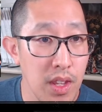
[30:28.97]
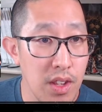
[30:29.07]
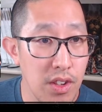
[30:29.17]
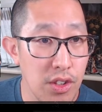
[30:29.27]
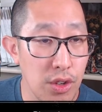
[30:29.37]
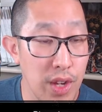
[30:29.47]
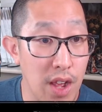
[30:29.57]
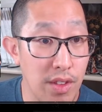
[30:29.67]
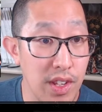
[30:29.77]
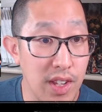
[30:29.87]
so now
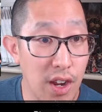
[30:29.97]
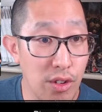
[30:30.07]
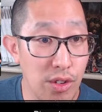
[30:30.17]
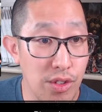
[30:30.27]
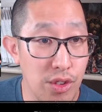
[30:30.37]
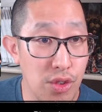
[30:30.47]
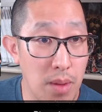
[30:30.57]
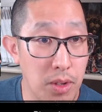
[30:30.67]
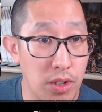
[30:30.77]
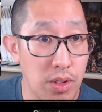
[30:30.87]
these characters are in
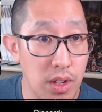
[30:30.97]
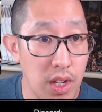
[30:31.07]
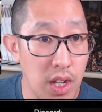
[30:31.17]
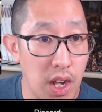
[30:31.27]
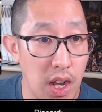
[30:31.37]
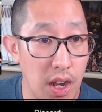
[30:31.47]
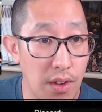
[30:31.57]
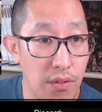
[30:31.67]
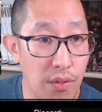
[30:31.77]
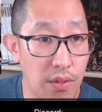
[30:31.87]
trouble.
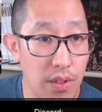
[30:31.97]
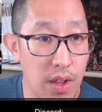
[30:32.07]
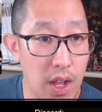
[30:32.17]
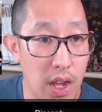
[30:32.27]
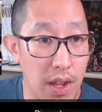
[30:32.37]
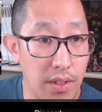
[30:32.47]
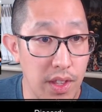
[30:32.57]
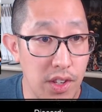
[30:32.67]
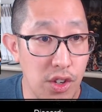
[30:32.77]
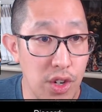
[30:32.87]

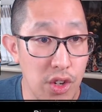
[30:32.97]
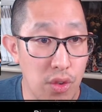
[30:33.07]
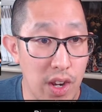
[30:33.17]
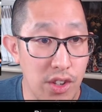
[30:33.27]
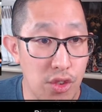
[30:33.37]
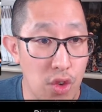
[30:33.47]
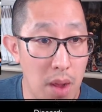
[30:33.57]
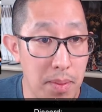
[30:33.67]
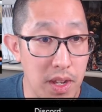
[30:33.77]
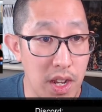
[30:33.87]
This unit tries to
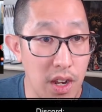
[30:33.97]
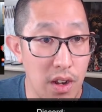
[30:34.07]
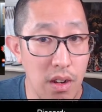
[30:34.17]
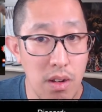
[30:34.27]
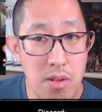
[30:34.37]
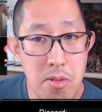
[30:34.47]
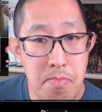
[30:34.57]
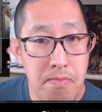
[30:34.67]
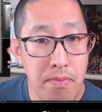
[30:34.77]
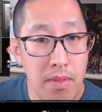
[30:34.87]
drop in here,
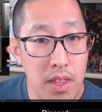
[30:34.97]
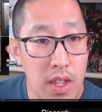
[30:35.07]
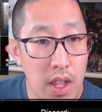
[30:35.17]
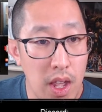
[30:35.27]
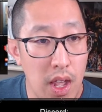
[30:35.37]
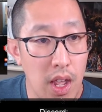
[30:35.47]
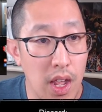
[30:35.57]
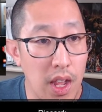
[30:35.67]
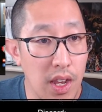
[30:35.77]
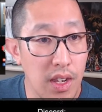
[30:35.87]

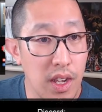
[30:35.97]
and